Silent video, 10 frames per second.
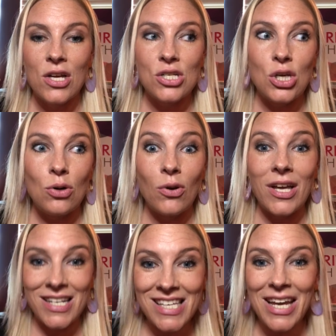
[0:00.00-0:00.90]
to
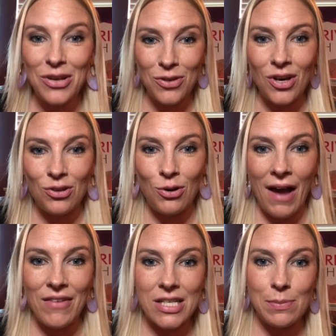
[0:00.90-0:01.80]
continue their
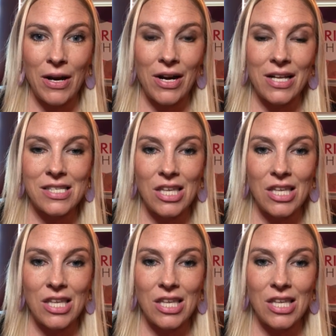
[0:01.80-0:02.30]
Thrive experience.